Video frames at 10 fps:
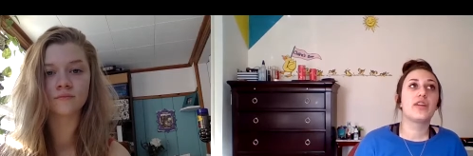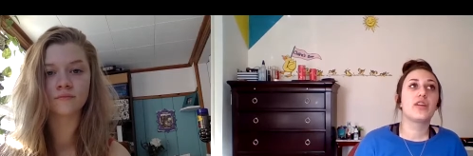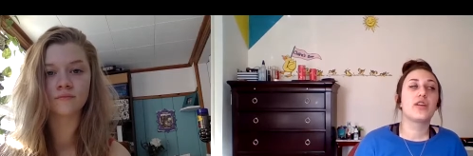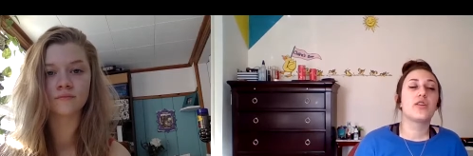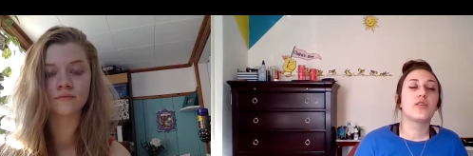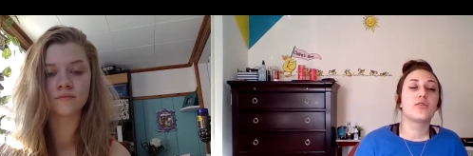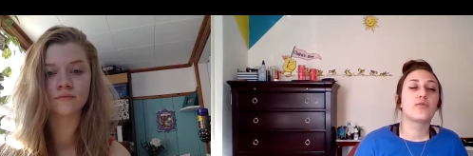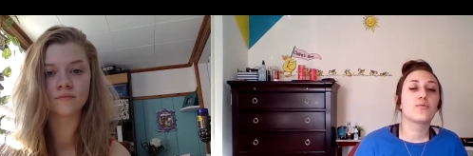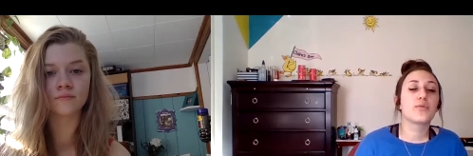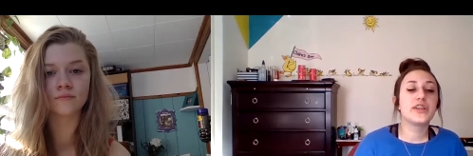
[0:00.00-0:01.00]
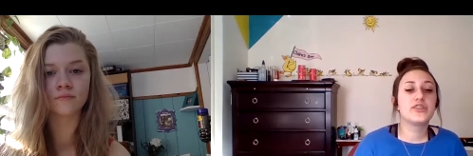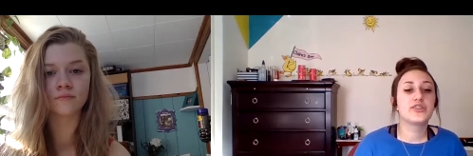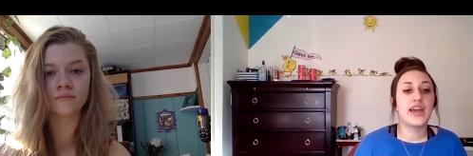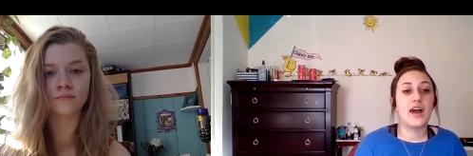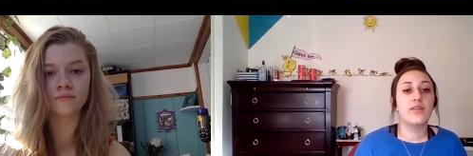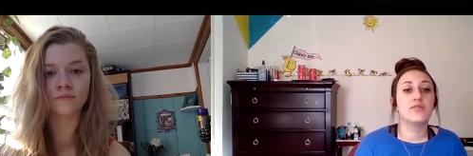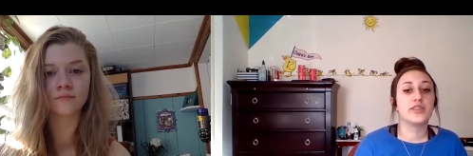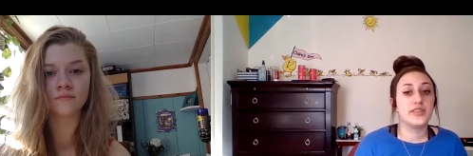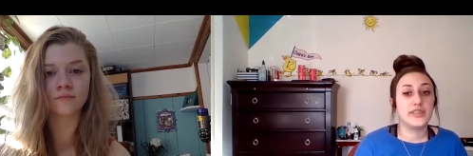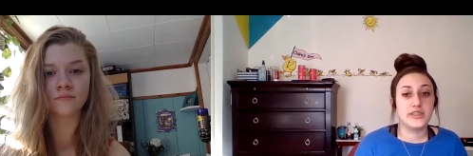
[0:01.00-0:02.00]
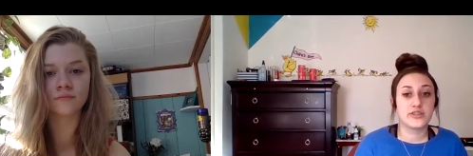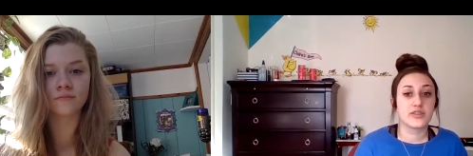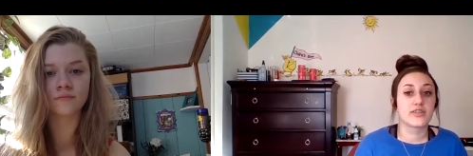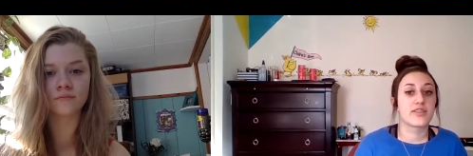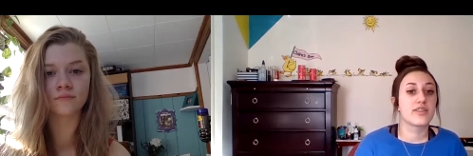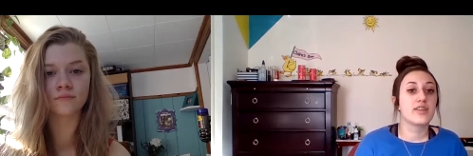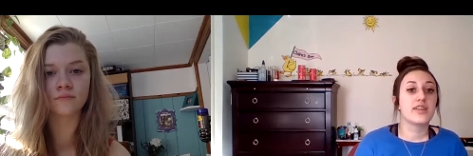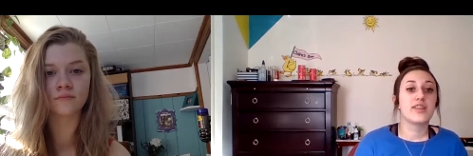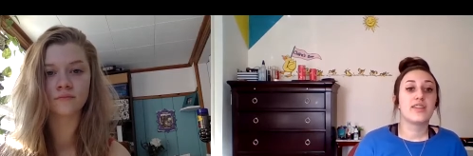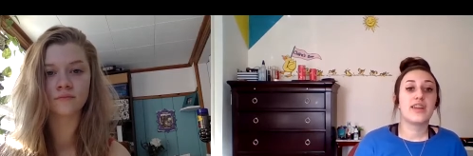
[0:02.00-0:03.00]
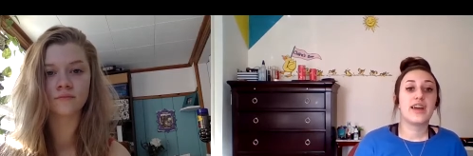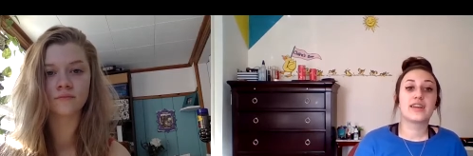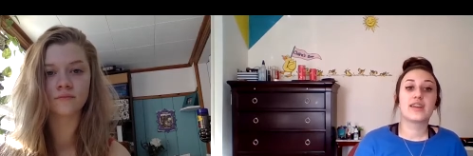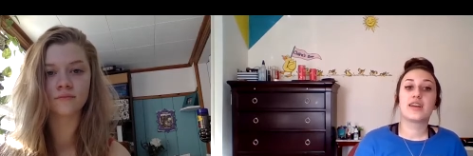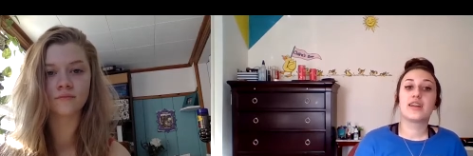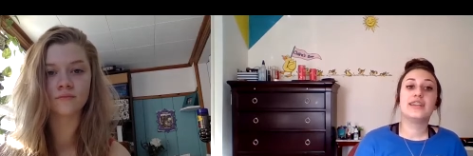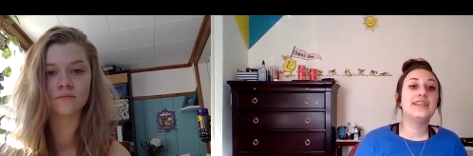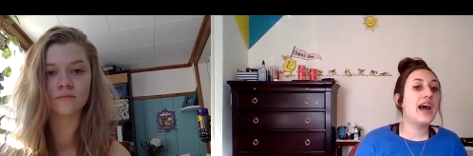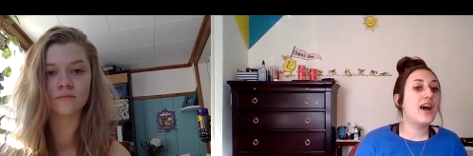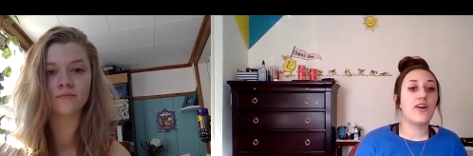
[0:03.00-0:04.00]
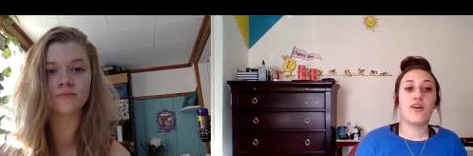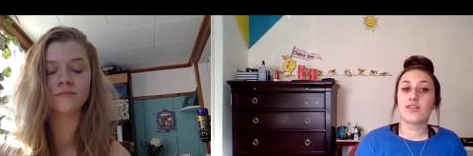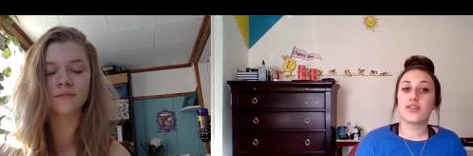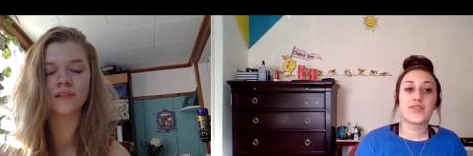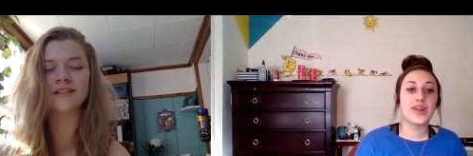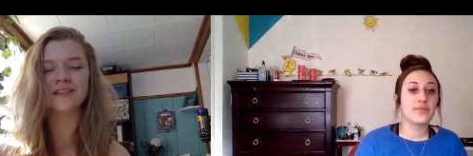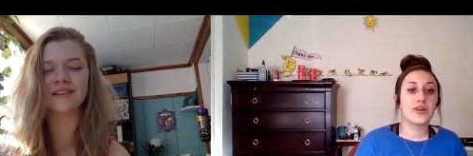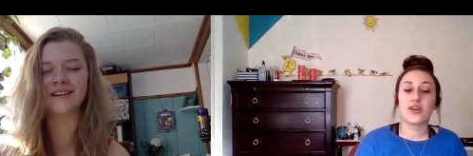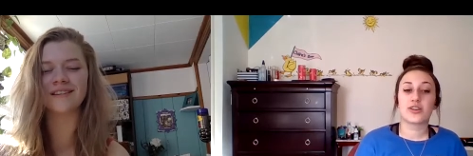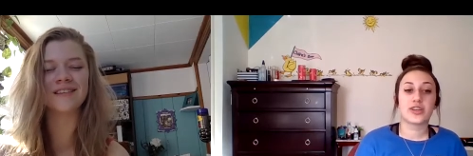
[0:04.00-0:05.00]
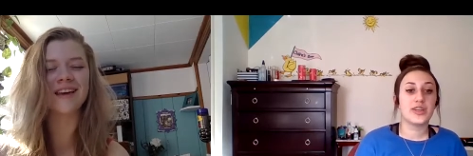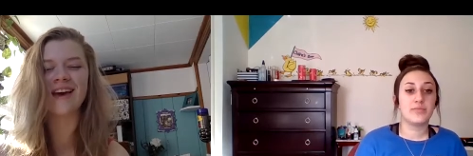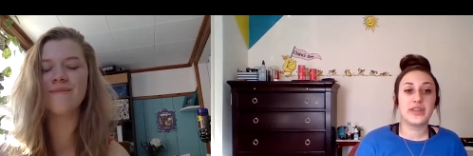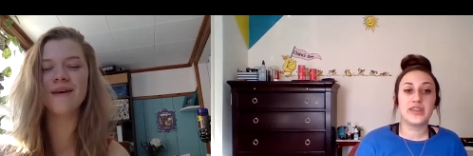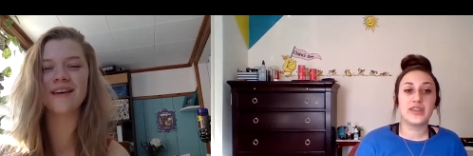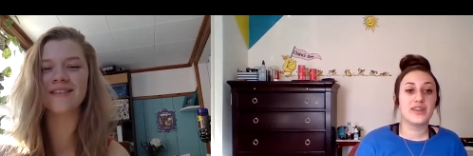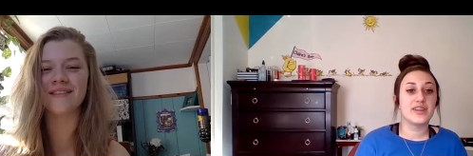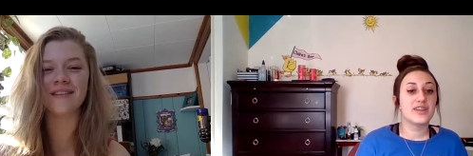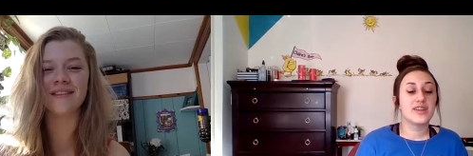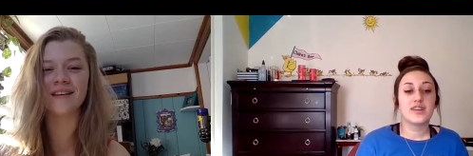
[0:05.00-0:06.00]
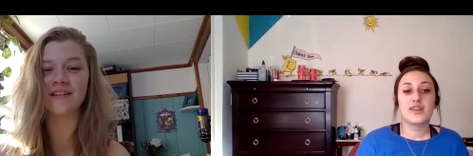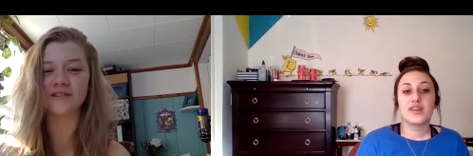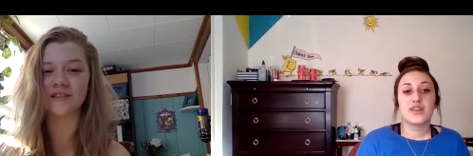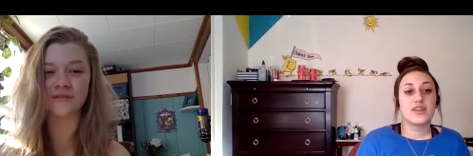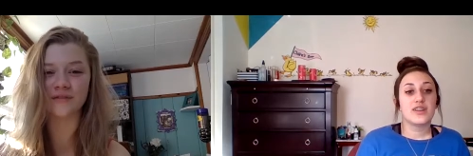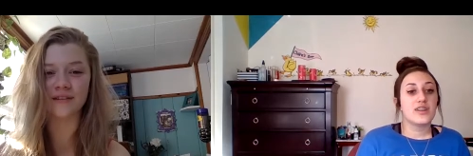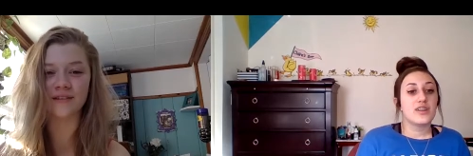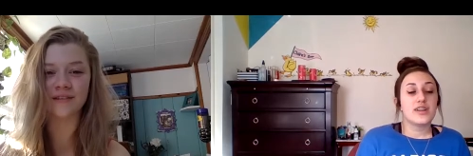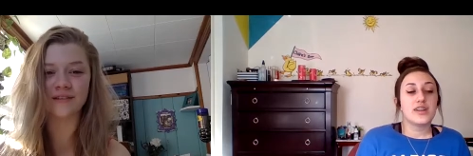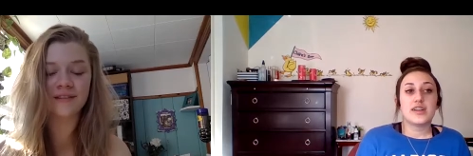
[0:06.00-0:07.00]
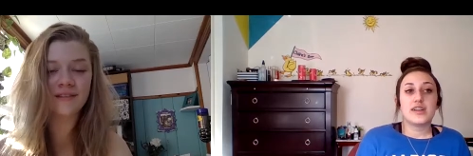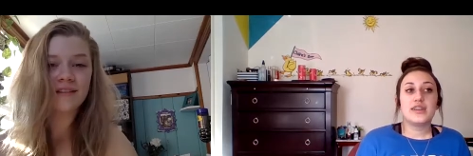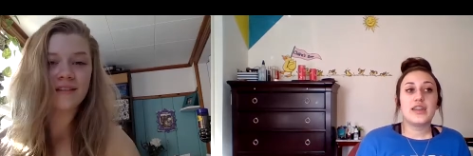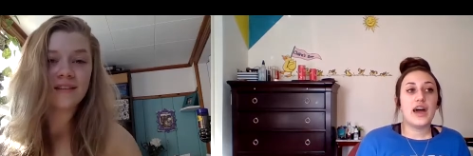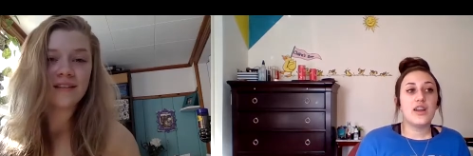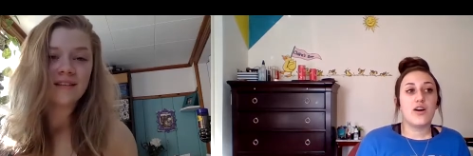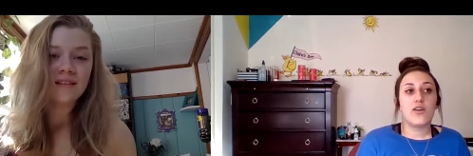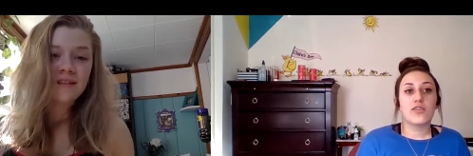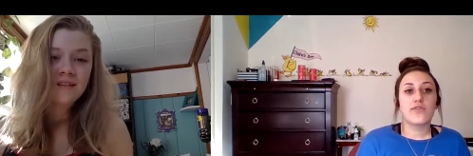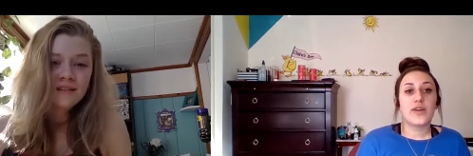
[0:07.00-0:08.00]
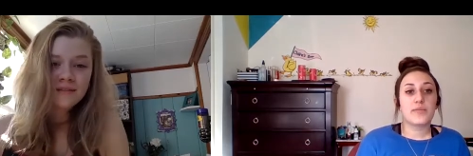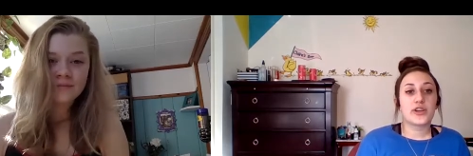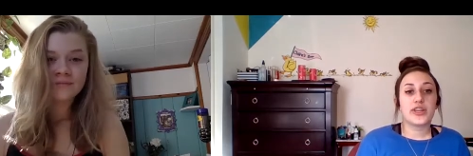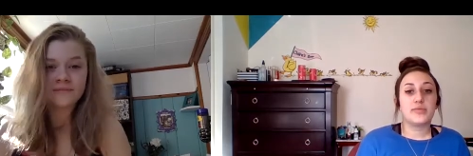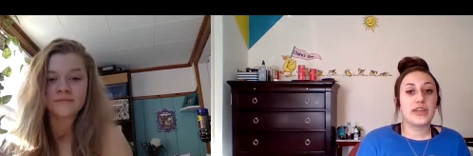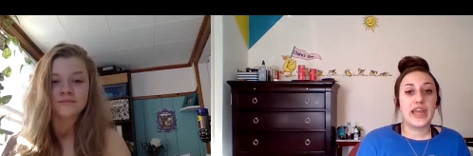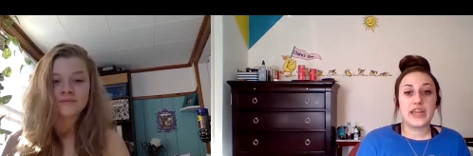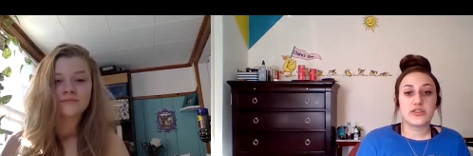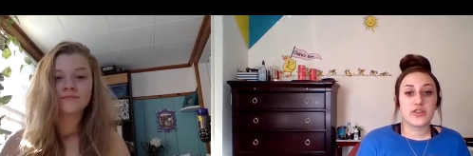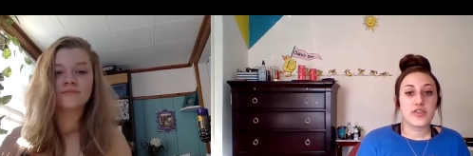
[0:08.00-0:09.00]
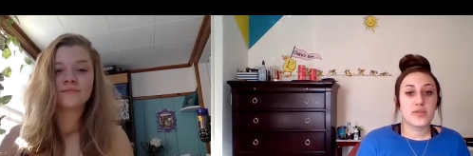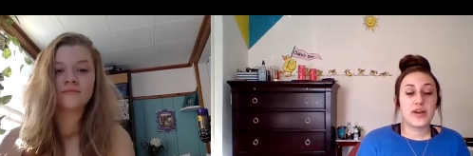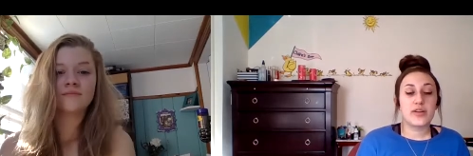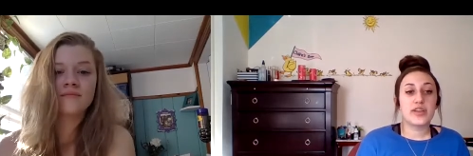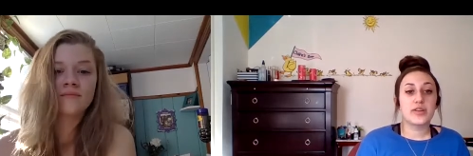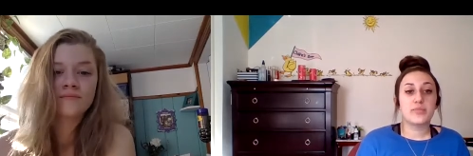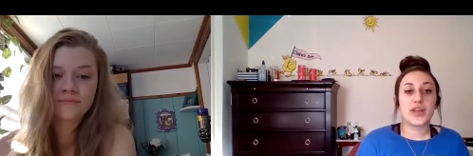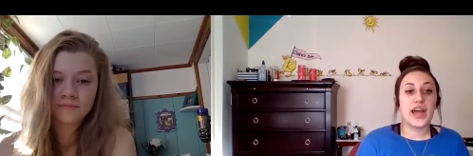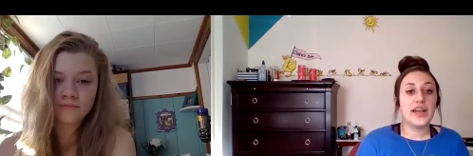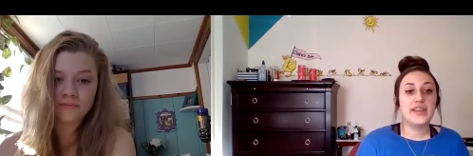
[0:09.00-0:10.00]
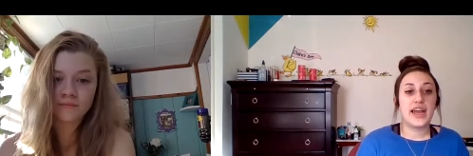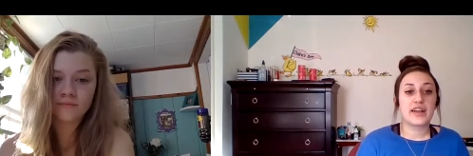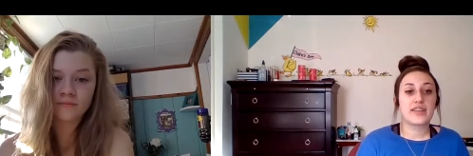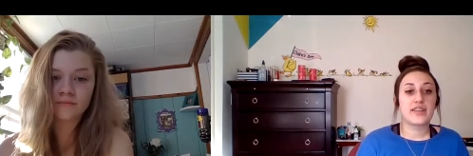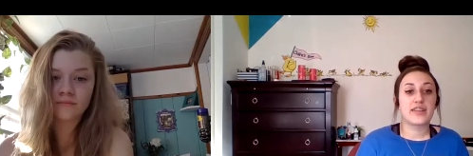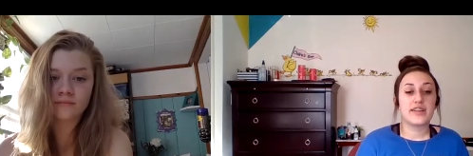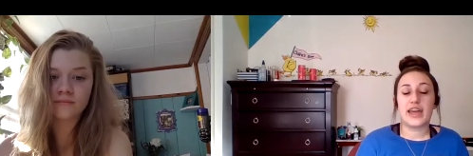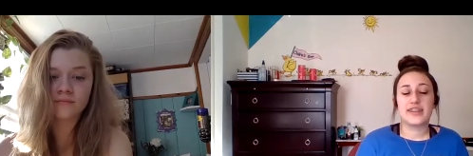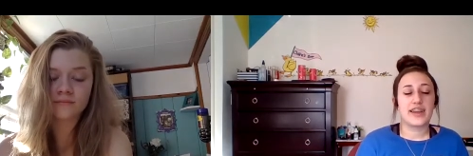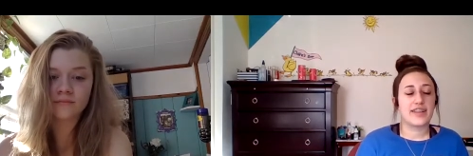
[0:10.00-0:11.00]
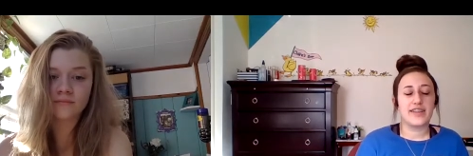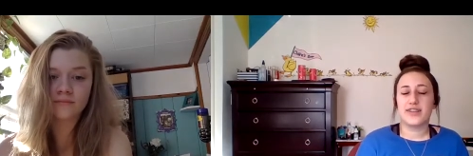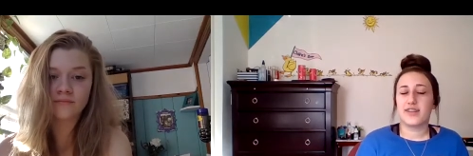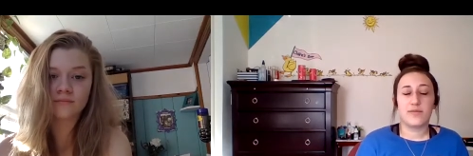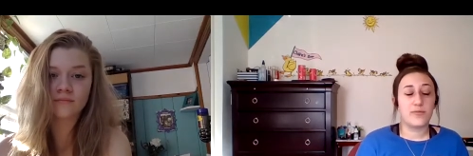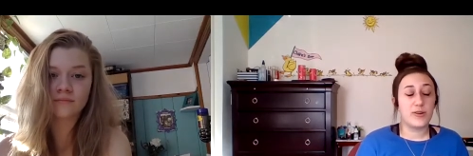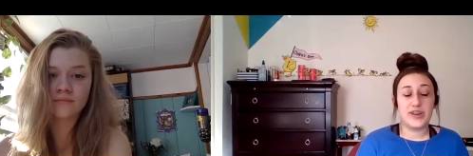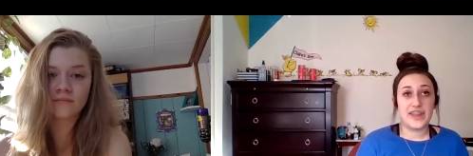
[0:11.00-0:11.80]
Speaker 1: it, reach out to teachers. Like, not all of them are going to be
Speaker 2: such a difference.
Speaker 1: Not all of them are going to be angels about it, but I text, not texted, we're